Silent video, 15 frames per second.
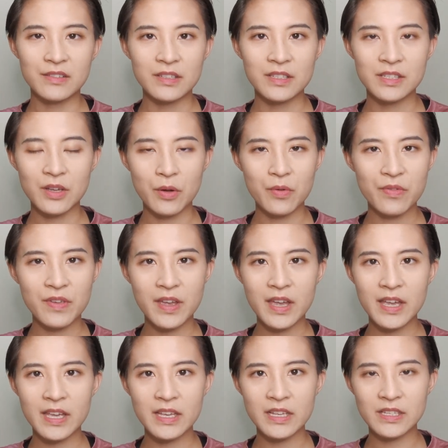So there
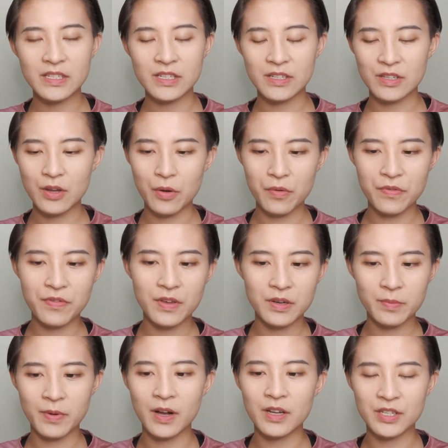is no third
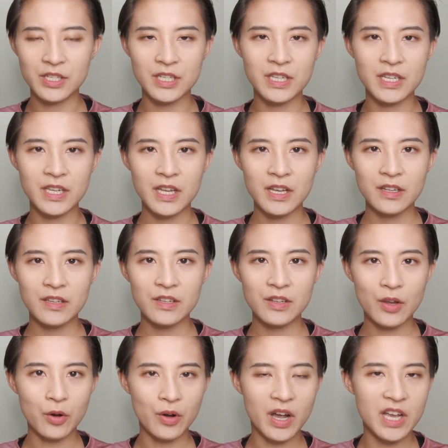party,
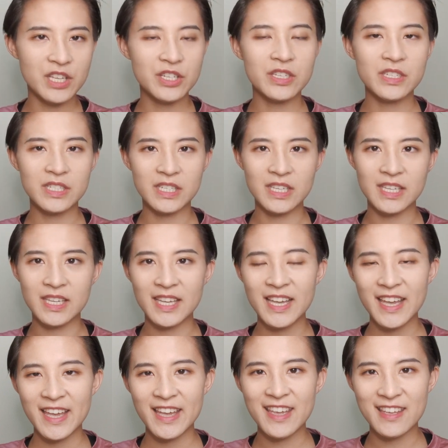no agency
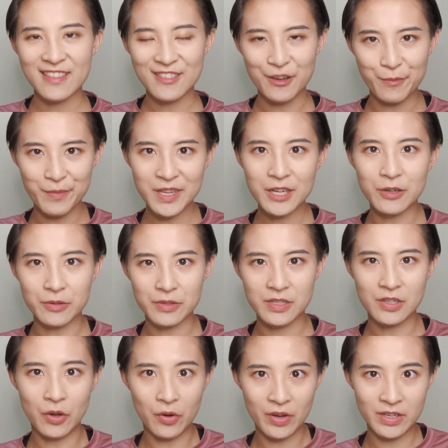in the middle,
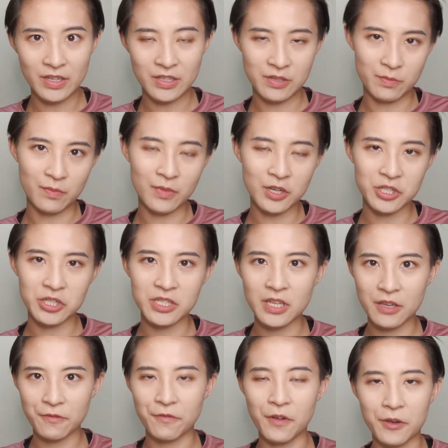so it is much
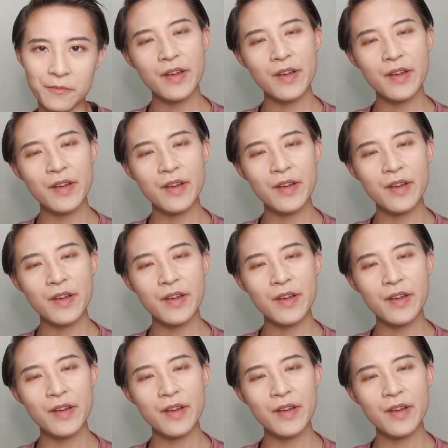safer.